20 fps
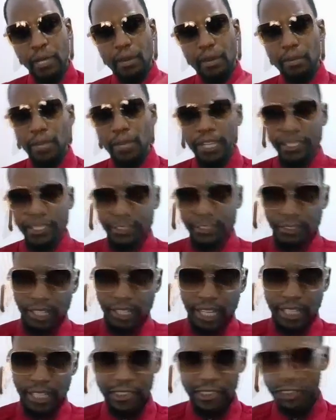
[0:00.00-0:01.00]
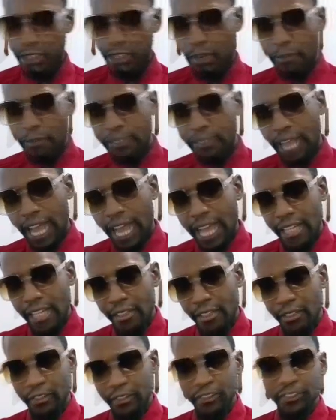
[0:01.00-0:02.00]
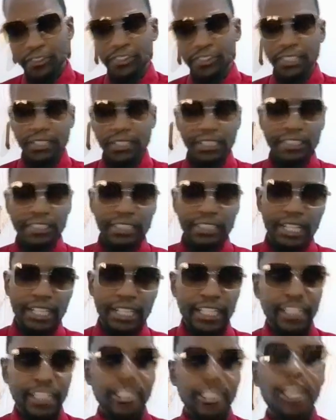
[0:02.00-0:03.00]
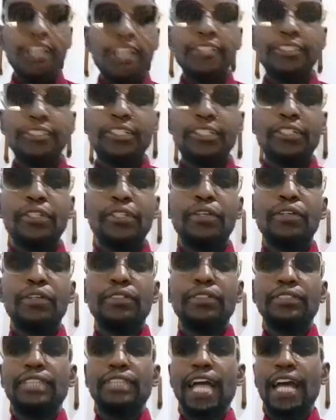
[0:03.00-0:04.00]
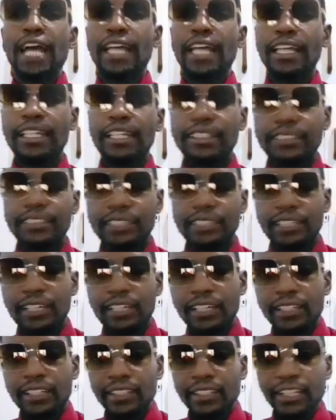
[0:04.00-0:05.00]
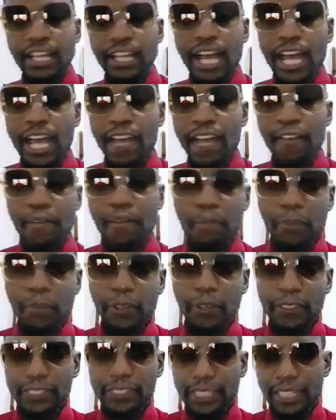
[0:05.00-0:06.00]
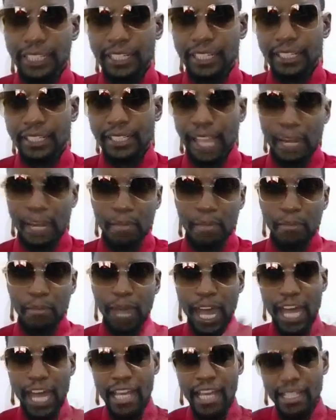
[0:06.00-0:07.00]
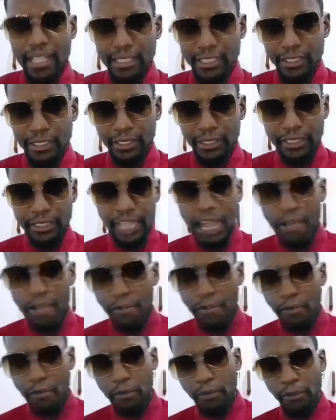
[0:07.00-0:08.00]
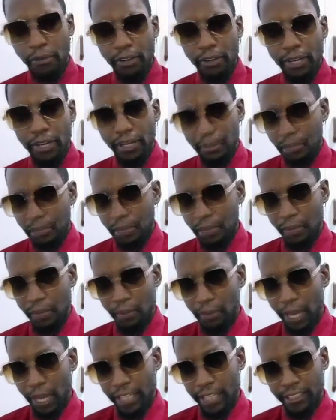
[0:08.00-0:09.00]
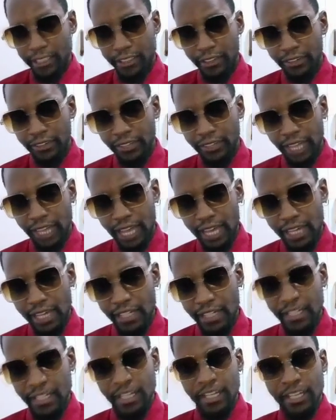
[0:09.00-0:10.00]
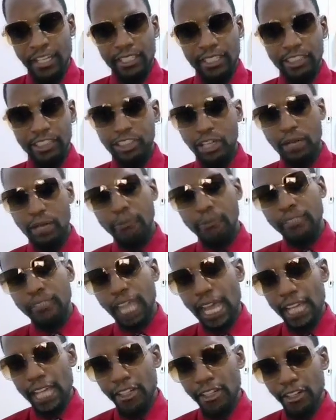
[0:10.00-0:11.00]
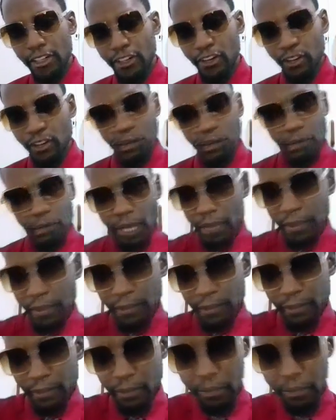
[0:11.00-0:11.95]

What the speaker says: based on like job titles and things like that. So you could target the kind of person that buys your type of product, maybe based on their job title, or maybe even